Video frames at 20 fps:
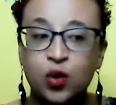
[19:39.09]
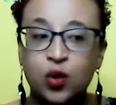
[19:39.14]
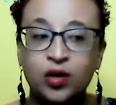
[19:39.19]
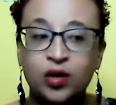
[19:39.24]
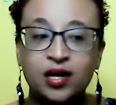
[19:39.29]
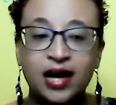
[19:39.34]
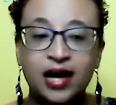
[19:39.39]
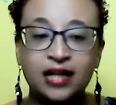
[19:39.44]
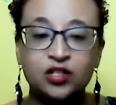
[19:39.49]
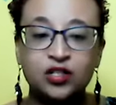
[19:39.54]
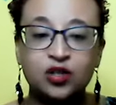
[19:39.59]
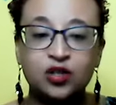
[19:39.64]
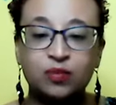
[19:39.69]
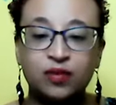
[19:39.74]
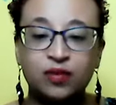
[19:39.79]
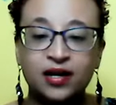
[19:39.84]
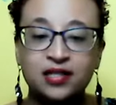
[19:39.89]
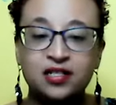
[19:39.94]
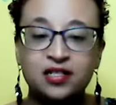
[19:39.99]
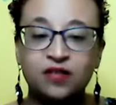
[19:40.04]
We got to a
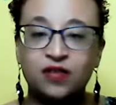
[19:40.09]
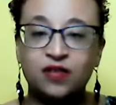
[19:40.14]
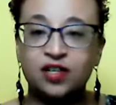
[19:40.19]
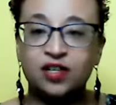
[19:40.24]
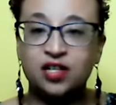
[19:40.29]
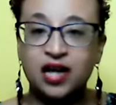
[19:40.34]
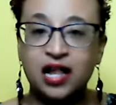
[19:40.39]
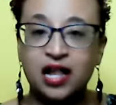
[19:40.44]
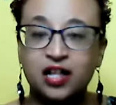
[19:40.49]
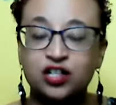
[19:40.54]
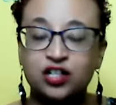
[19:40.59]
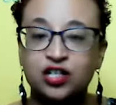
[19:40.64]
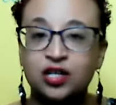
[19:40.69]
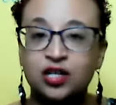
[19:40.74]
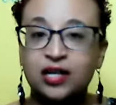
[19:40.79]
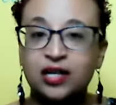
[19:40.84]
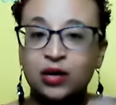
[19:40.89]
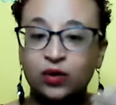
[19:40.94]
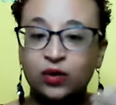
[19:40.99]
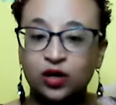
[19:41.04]
place of
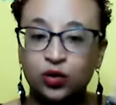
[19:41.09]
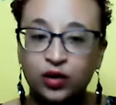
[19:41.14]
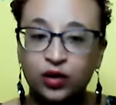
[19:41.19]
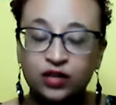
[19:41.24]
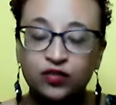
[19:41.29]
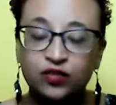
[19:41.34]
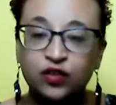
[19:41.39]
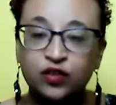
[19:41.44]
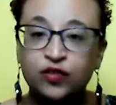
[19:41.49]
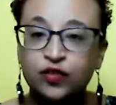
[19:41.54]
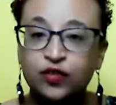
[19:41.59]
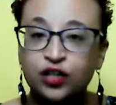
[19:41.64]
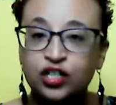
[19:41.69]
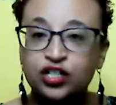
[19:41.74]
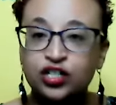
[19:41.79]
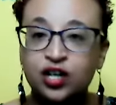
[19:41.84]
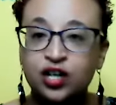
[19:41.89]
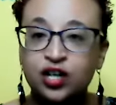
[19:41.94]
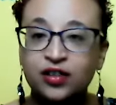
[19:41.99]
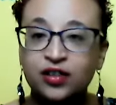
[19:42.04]
acknowledging that we're grateful for
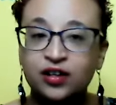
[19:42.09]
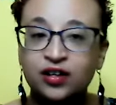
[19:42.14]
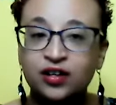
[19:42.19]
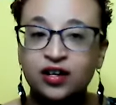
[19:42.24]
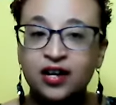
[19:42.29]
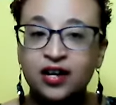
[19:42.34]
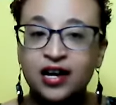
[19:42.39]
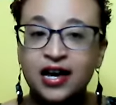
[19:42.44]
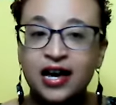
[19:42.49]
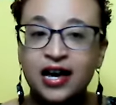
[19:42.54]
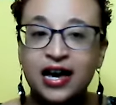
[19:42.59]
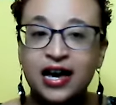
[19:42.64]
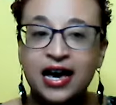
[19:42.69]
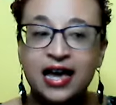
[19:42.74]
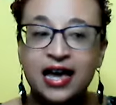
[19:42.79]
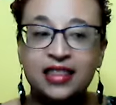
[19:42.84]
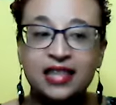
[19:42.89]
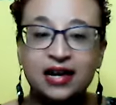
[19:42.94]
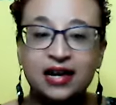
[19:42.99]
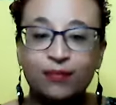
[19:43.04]
each other
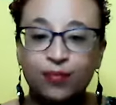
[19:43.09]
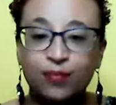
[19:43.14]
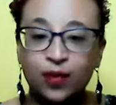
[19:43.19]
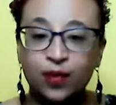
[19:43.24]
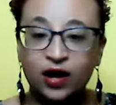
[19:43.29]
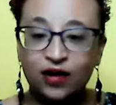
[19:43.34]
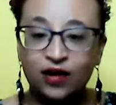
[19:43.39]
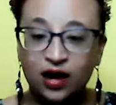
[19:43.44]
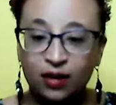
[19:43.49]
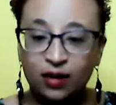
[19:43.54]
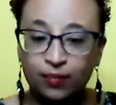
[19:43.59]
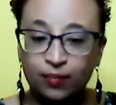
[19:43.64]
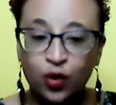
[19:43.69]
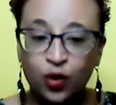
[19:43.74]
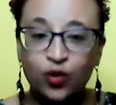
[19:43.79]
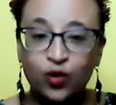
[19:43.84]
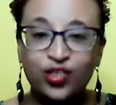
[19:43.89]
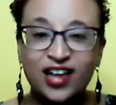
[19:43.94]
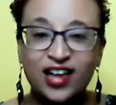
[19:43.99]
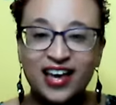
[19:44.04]
and that on
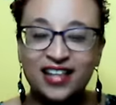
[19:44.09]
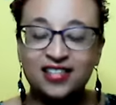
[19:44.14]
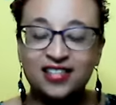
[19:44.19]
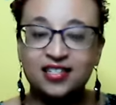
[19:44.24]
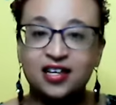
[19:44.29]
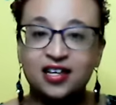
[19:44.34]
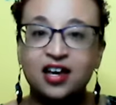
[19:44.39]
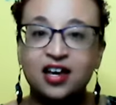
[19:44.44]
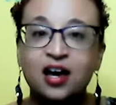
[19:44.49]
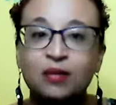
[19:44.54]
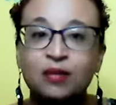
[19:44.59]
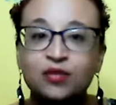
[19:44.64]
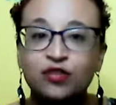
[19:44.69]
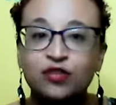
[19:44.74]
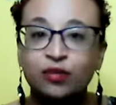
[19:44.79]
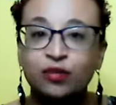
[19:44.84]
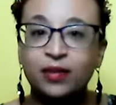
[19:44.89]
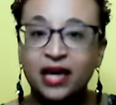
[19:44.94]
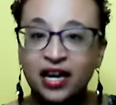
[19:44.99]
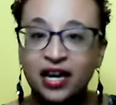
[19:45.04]
both ends it comes
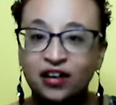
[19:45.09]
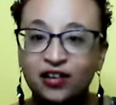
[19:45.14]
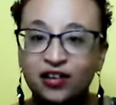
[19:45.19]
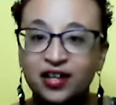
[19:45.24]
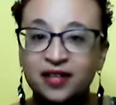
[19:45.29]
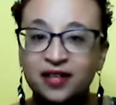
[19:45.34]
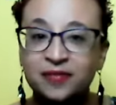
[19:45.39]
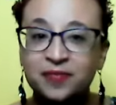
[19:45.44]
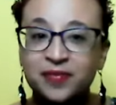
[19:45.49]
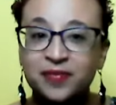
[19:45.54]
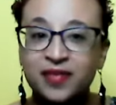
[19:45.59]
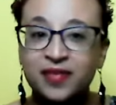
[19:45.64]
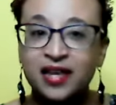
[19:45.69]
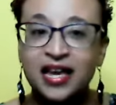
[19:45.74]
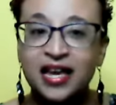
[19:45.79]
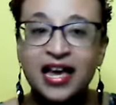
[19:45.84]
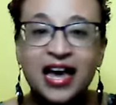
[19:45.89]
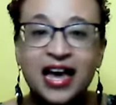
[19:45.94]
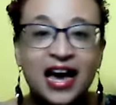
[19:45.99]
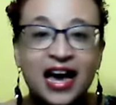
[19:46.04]
from caring
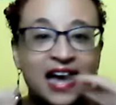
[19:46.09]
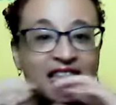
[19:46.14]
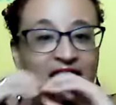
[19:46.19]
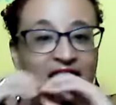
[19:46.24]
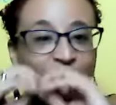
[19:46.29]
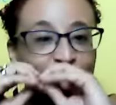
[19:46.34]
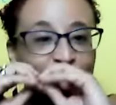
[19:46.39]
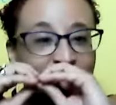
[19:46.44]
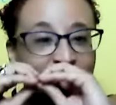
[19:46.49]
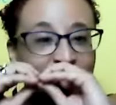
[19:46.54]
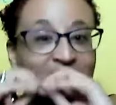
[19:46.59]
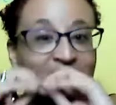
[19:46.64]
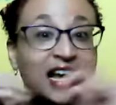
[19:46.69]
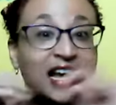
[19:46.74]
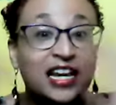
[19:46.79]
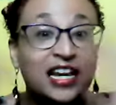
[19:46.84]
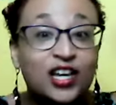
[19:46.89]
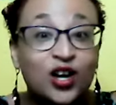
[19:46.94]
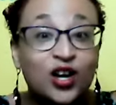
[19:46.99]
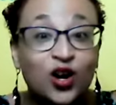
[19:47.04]
and then we
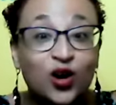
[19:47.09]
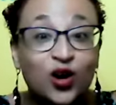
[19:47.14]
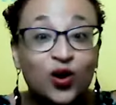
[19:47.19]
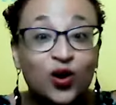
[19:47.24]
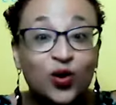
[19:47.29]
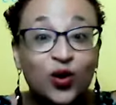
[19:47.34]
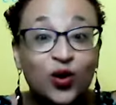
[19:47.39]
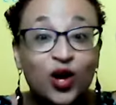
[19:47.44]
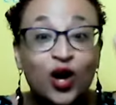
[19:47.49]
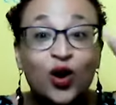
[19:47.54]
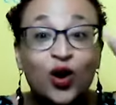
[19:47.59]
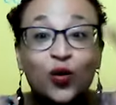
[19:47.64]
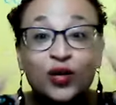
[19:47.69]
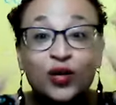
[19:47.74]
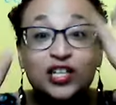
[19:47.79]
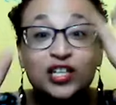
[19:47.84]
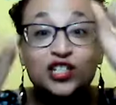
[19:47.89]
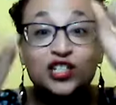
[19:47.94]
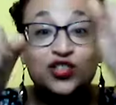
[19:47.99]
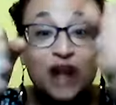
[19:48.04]
let it go.
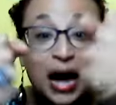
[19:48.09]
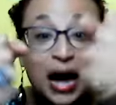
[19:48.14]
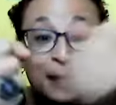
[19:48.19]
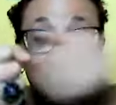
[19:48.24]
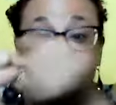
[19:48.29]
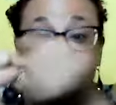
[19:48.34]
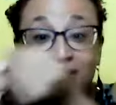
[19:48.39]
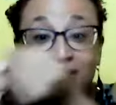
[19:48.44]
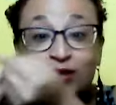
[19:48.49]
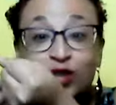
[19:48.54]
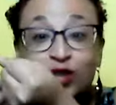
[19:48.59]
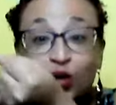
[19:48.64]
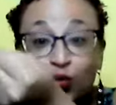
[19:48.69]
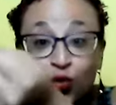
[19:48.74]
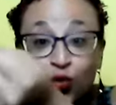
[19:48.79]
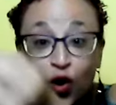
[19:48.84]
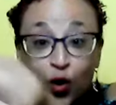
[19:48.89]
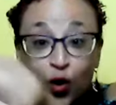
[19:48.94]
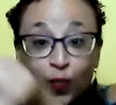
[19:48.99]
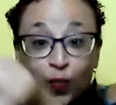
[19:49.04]
We dropped the, the
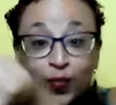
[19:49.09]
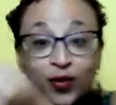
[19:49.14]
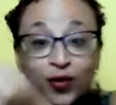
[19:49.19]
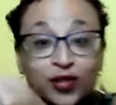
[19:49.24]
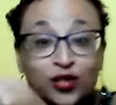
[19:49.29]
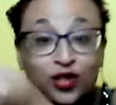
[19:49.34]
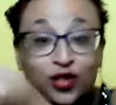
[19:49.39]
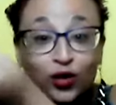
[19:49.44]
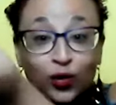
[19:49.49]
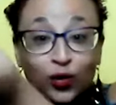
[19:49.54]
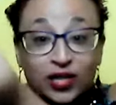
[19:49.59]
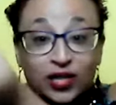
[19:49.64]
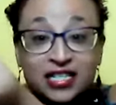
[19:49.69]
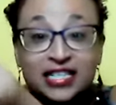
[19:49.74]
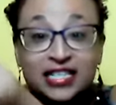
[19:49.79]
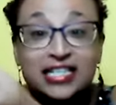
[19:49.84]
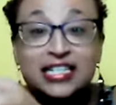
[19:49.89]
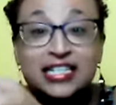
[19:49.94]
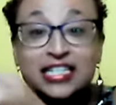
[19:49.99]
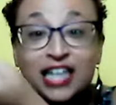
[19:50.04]
rope so there
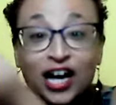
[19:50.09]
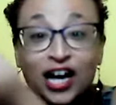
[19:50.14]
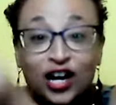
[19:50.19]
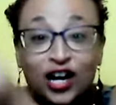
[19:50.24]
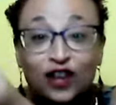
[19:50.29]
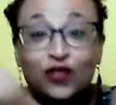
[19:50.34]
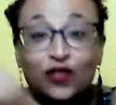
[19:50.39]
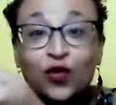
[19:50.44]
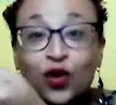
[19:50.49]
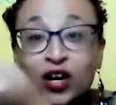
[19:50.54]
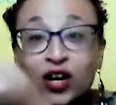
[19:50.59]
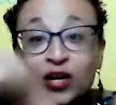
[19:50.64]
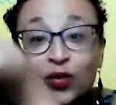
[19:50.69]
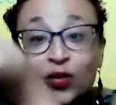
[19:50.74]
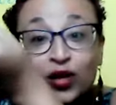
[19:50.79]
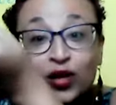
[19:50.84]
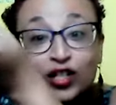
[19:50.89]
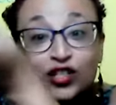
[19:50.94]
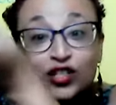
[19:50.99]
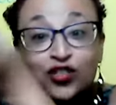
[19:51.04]
wasn't this tug of war
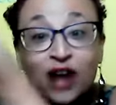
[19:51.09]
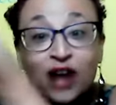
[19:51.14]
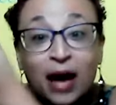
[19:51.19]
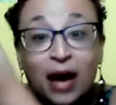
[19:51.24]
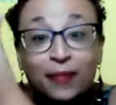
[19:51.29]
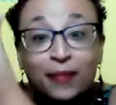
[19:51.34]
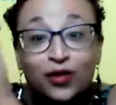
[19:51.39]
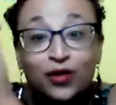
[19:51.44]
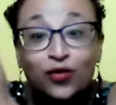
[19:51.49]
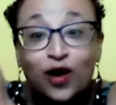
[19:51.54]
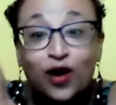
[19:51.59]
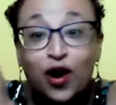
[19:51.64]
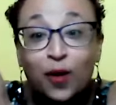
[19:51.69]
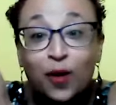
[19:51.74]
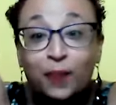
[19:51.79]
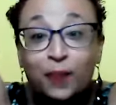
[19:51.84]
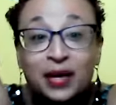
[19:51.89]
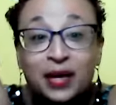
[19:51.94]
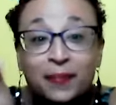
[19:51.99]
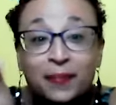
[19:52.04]
anymore. Drop the
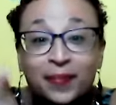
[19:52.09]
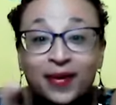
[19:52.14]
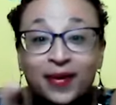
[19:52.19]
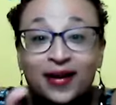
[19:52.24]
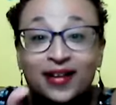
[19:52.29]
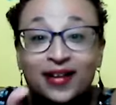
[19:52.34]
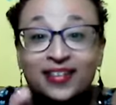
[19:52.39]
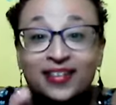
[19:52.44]
rope, people.